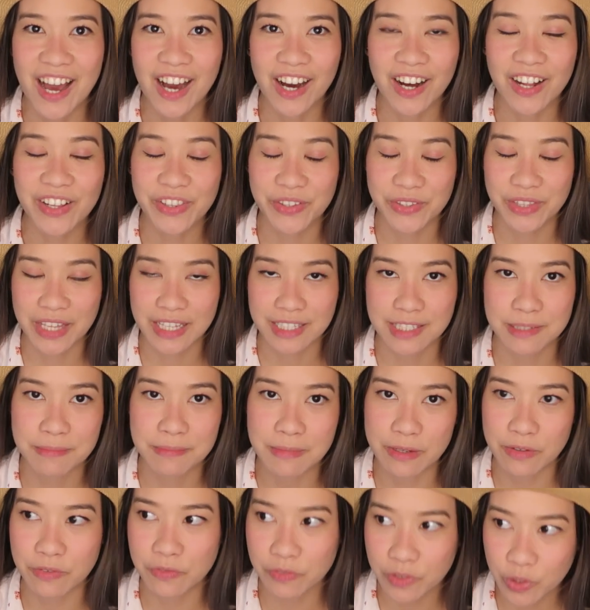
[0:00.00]
Although that's
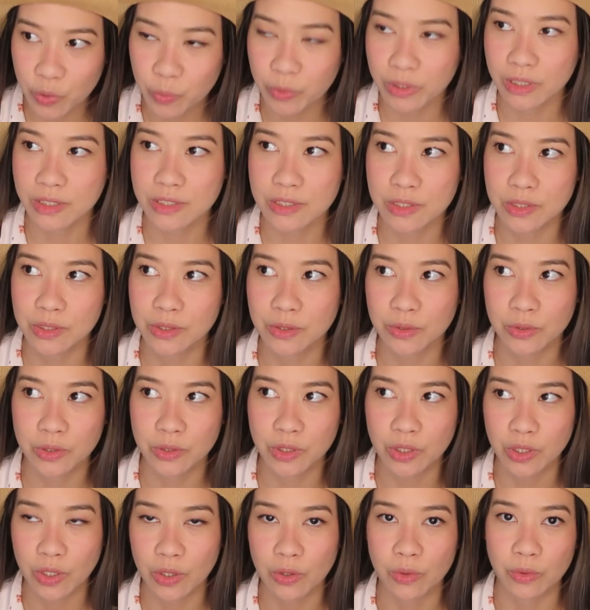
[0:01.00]
my fuel to, you
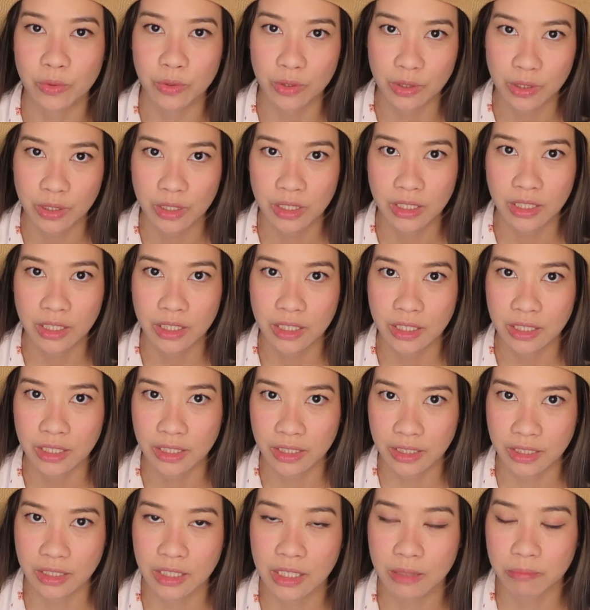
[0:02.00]
know,
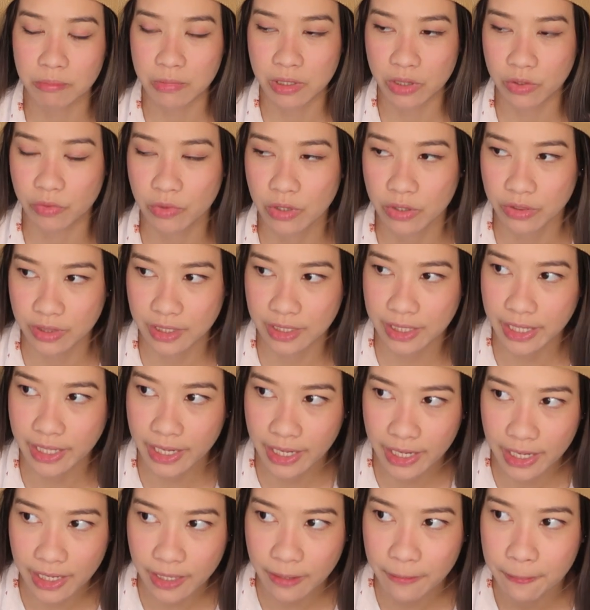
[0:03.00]
keep me throughout the
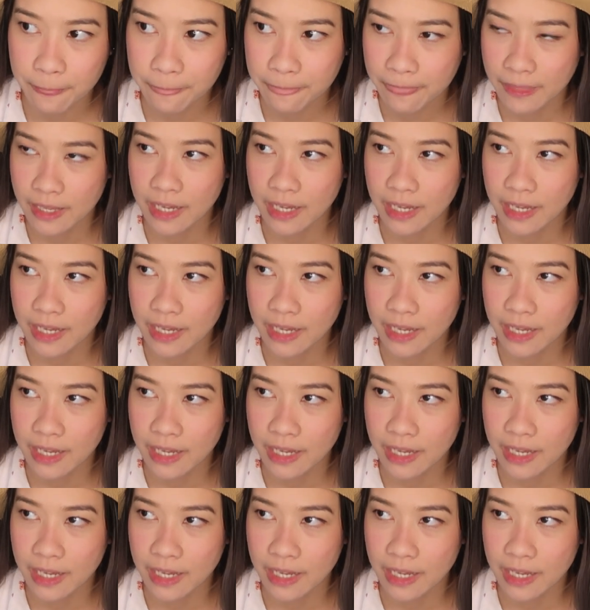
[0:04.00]
day.